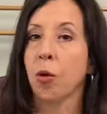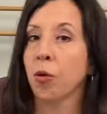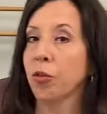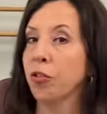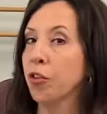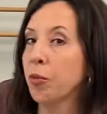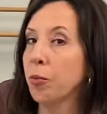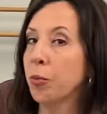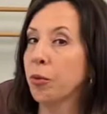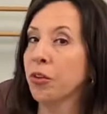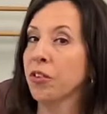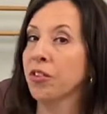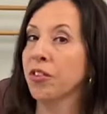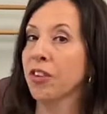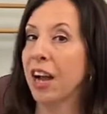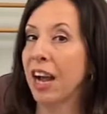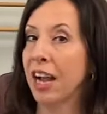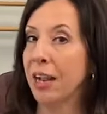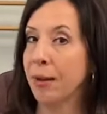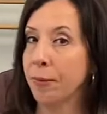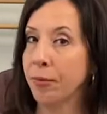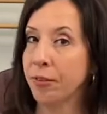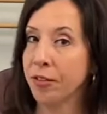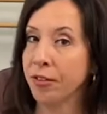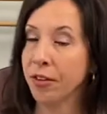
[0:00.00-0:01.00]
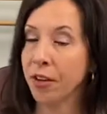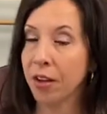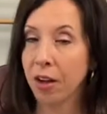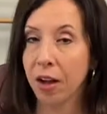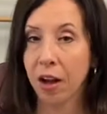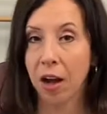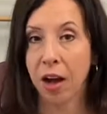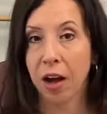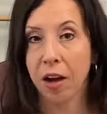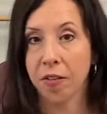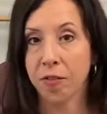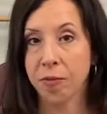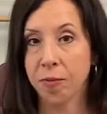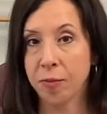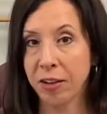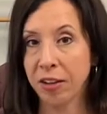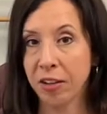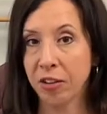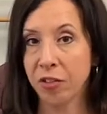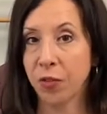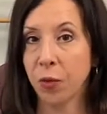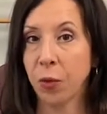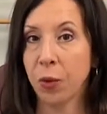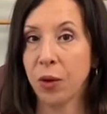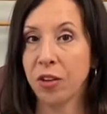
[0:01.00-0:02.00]
multiple types of
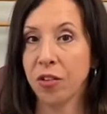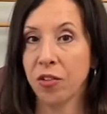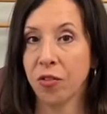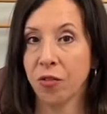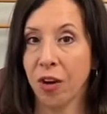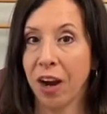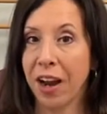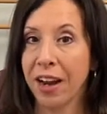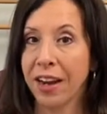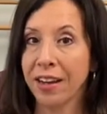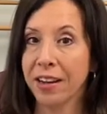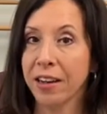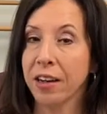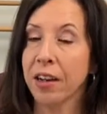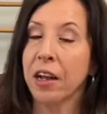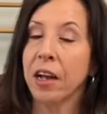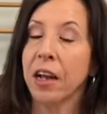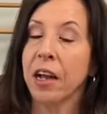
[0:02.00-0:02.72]
mixed voice, right?